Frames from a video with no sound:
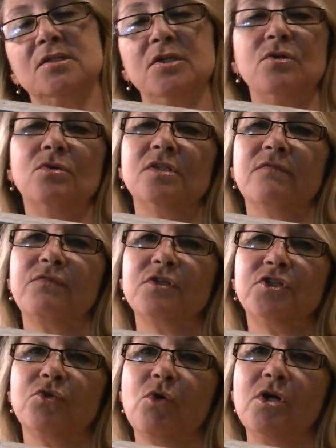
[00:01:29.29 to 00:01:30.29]
to use it for
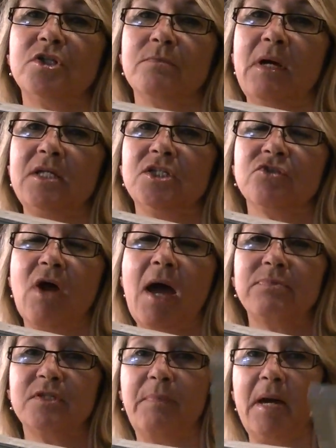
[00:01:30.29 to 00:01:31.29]
storage in my
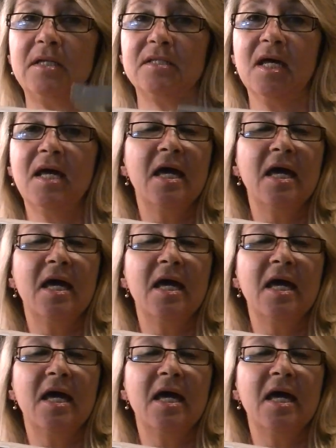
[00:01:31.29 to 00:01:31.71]
scrap space.